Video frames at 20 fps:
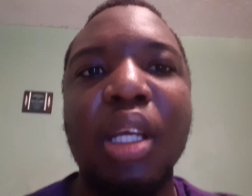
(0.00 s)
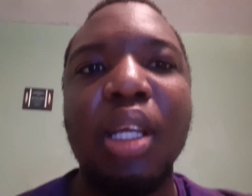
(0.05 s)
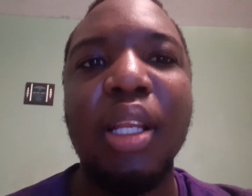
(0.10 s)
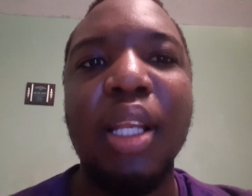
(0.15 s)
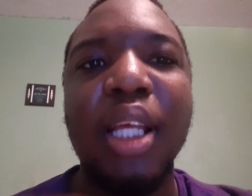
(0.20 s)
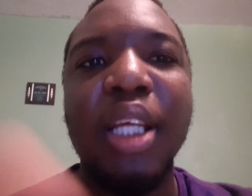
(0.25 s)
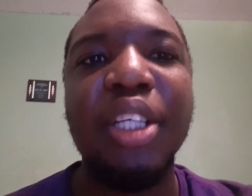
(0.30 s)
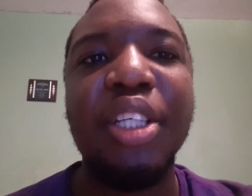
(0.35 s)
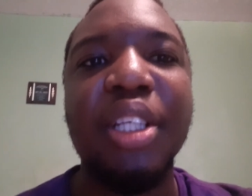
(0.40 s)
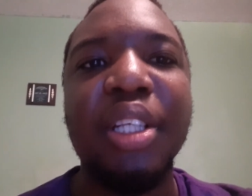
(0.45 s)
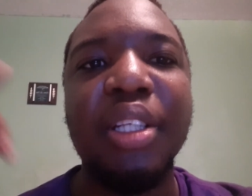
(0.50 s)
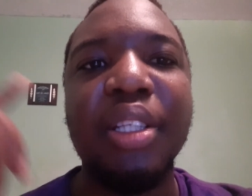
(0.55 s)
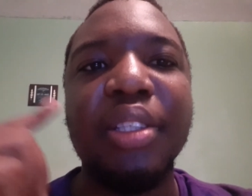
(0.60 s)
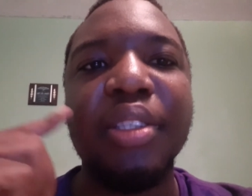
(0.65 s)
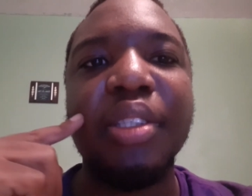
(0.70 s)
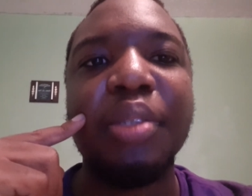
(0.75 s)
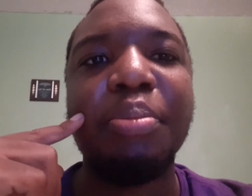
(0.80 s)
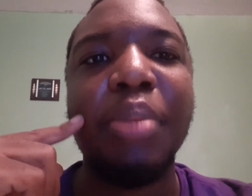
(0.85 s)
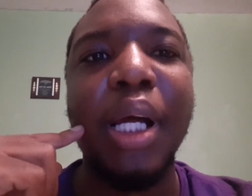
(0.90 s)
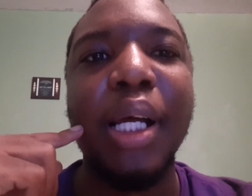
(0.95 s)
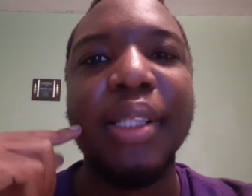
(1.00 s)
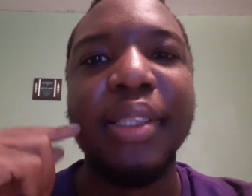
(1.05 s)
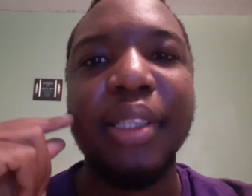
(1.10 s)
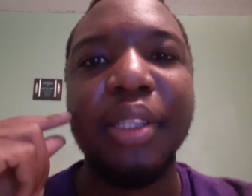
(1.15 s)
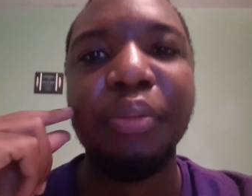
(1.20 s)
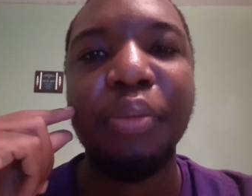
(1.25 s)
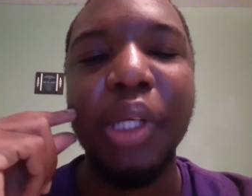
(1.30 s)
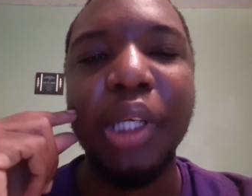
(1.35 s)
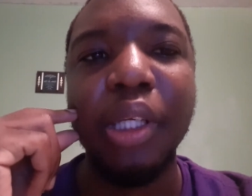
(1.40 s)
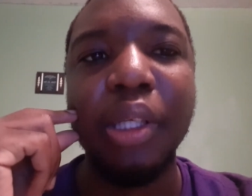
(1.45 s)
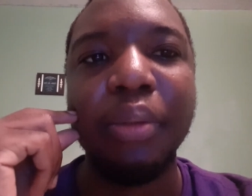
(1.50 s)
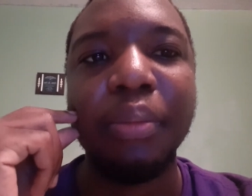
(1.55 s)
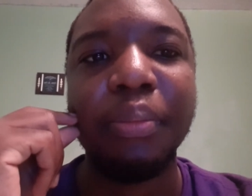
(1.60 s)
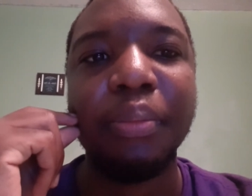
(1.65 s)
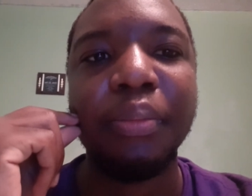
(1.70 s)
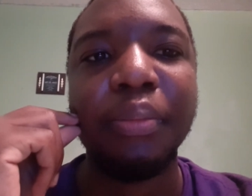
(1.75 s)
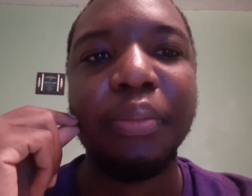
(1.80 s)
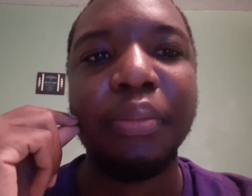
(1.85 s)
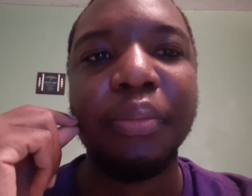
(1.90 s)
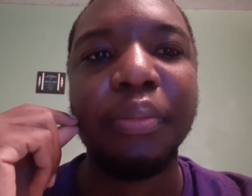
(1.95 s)
Legends pass away.
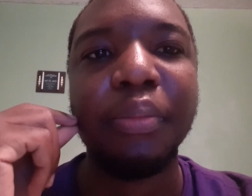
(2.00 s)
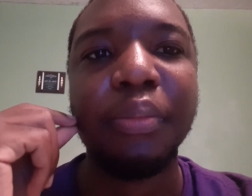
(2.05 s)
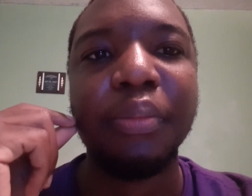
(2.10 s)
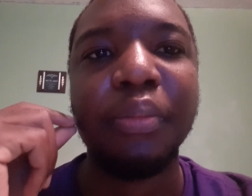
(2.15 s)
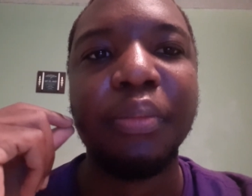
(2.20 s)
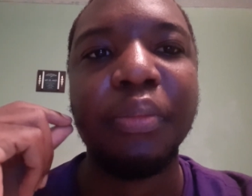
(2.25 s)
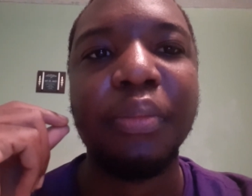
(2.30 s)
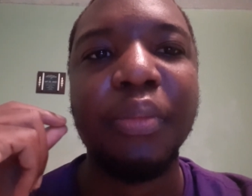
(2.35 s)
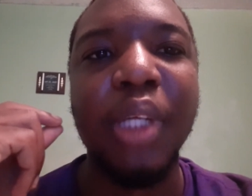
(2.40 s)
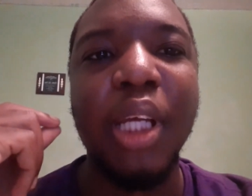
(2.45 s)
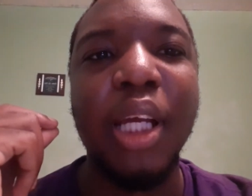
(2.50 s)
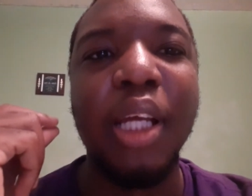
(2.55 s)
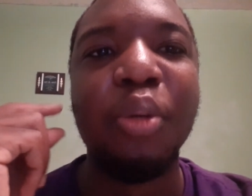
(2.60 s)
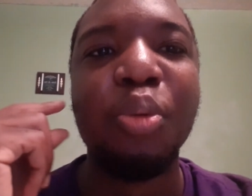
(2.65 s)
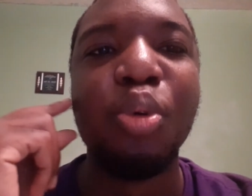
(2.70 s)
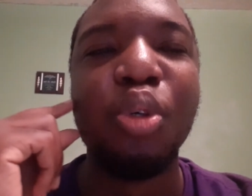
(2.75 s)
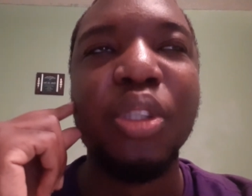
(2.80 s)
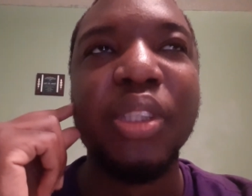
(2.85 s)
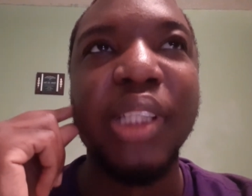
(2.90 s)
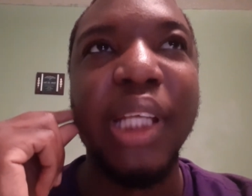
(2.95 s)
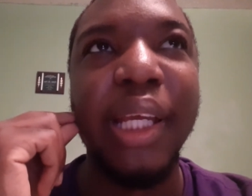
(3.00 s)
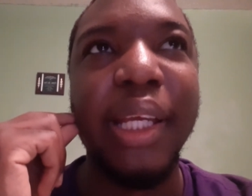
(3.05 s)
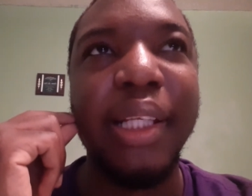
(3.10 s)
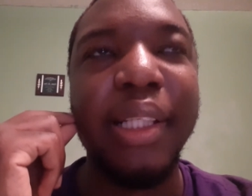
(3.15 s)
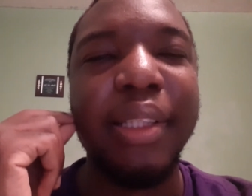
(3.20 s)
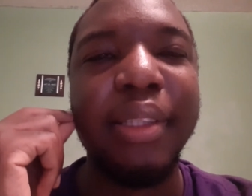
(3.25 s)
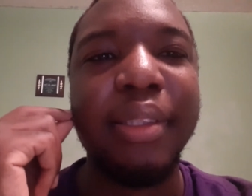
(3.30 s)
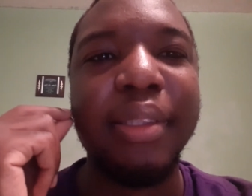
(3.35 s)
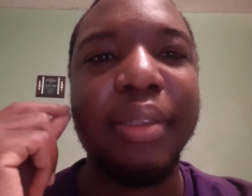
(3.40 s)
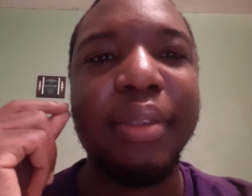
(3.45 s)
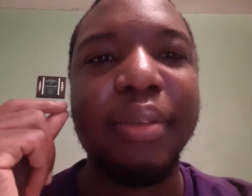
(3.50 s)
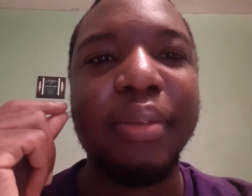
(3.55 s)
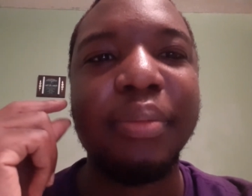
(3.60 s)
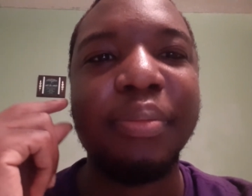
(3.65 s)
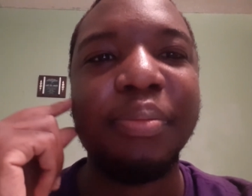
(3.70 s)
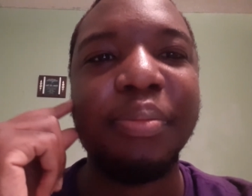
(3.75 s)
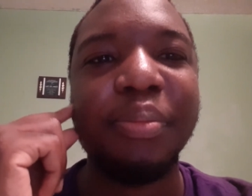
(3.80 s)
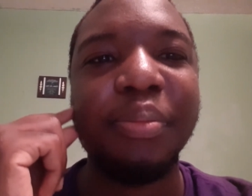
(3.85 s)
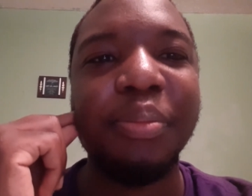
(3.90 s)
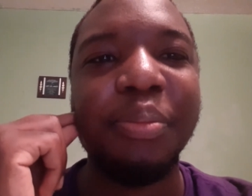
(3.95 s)
At war's end,
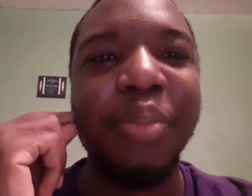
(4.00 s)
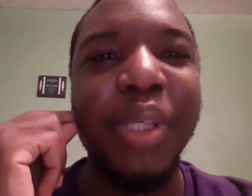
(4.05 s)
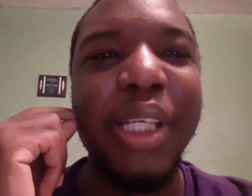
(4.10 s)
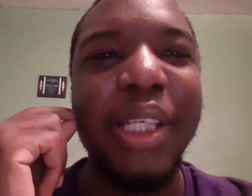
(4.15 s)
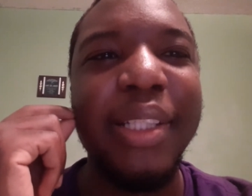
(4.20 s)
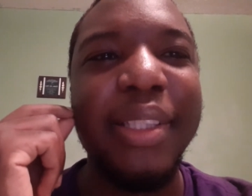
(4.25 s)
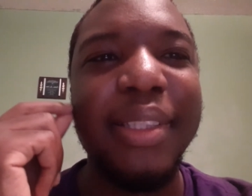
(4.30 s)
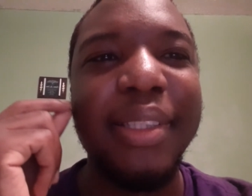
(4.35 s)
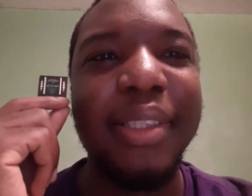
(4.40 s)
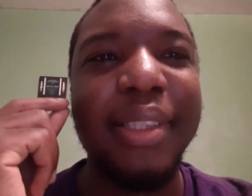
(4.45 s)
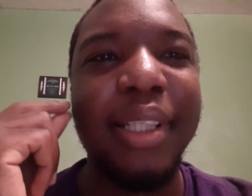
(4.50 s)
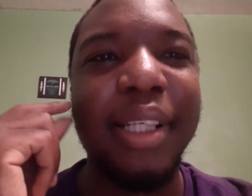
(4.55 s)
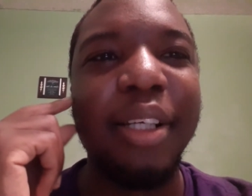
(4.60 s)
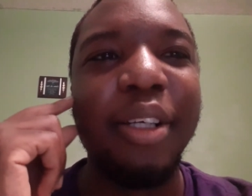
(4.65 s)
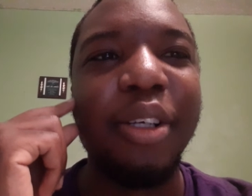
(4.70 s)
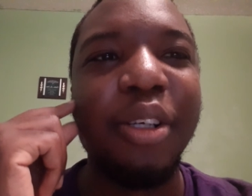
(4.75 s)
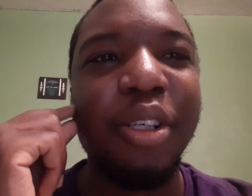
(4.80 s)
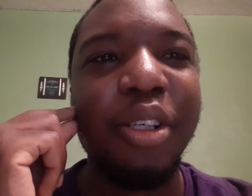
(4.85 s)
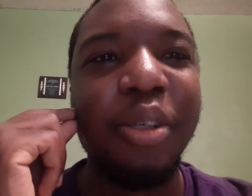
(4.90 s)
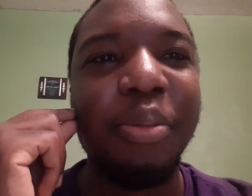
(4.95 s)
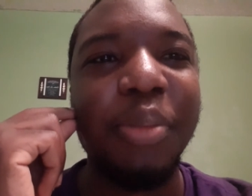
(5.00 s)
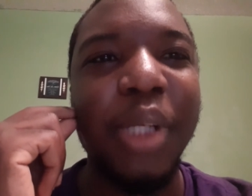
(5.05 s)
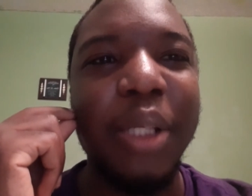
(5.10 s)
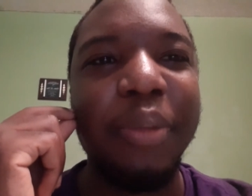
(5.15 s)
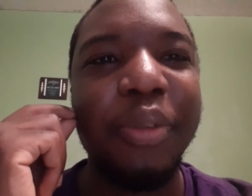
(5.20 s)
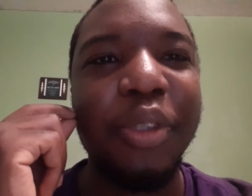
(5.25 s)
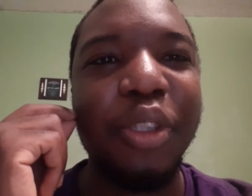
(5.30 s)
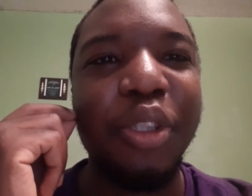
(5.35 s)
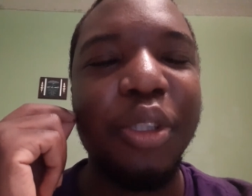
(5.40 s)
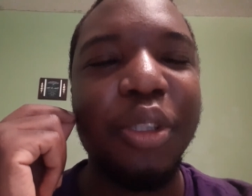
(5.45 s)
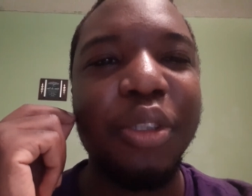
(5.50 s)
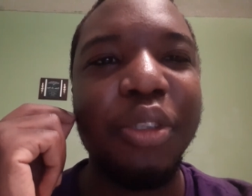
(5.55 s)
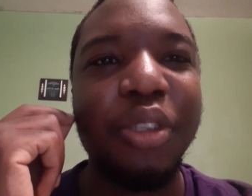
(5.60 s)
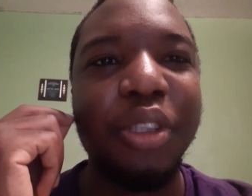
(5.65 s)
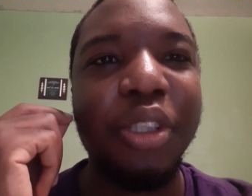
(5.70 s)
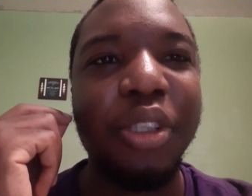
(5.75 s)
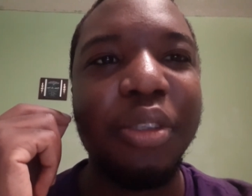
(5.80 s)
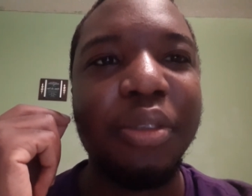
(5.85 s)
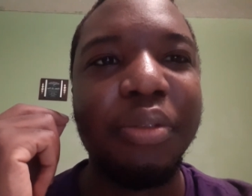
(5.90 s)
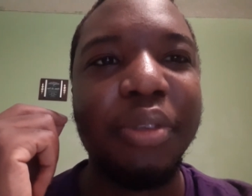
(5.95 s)
peace and calm had returned to
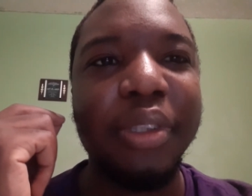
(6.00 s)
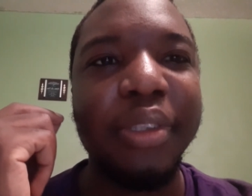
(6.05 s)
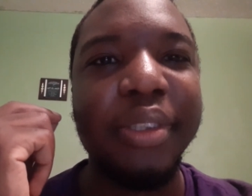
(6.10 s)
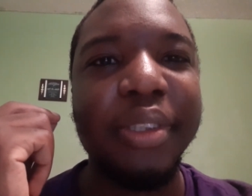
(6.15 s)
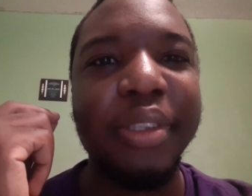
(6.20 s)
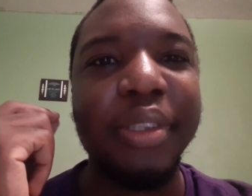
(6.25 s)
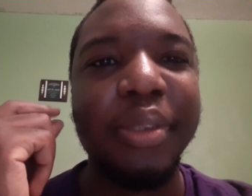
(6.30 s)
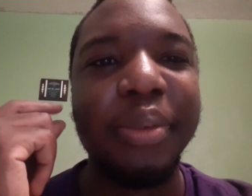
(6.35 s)
the universe.